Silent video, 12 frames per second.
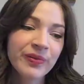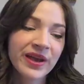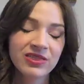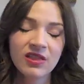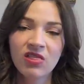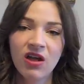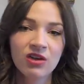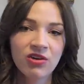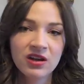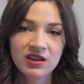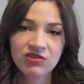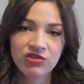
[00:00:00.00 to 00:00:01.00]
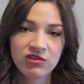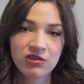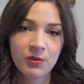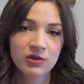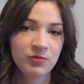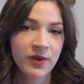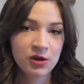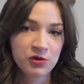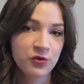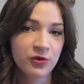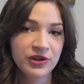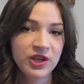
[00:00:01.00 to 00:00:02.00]
but in the long run it's just so much better
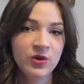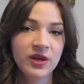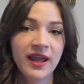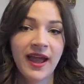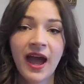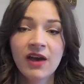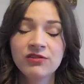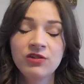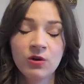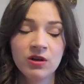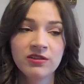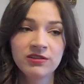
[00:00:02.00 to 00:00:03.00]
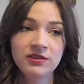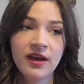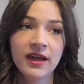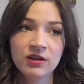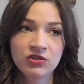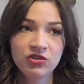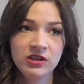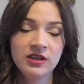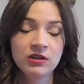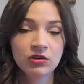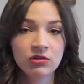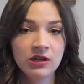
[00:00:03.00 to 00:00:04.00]
for you, and I have noticed an
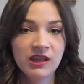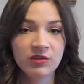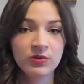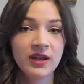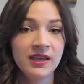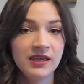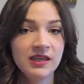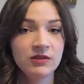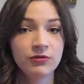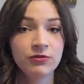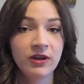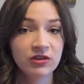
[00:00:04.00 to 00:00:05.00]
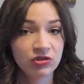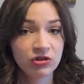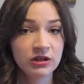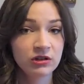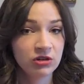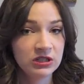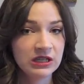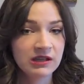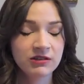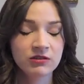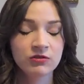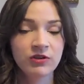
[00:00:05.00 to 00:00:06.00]
energy increase when I eat fresher
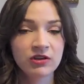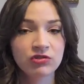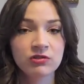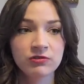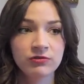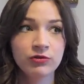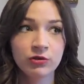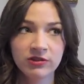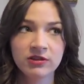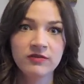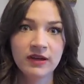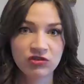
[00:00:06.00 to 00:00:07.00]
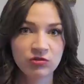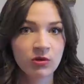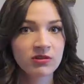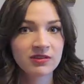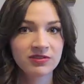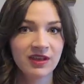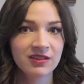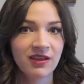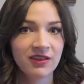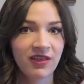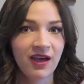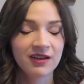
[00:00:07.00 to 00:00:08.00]
ingredients and fresher fruits and vegetables and things
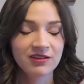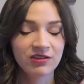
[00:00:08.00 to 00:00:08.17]
like that.